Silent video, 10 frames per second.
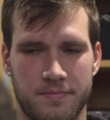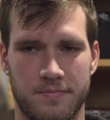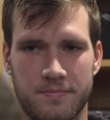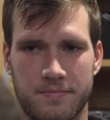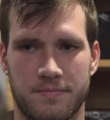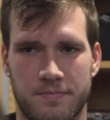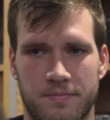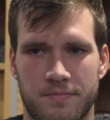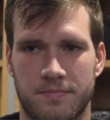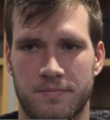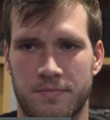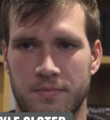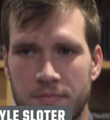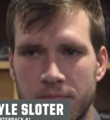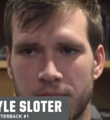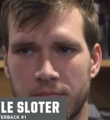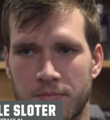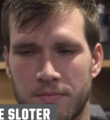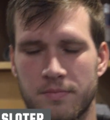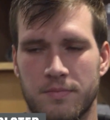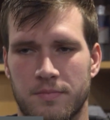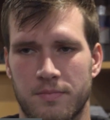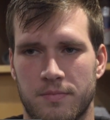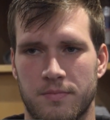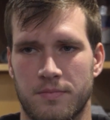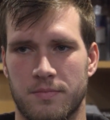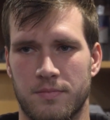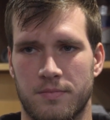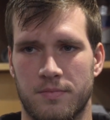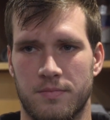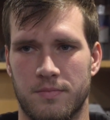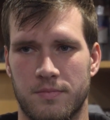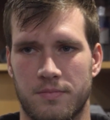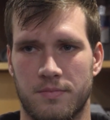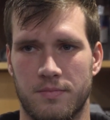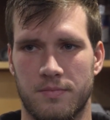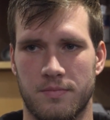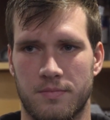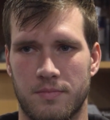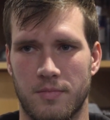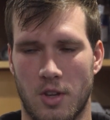while, but got a late start. Just how has your progress gone the last month or so?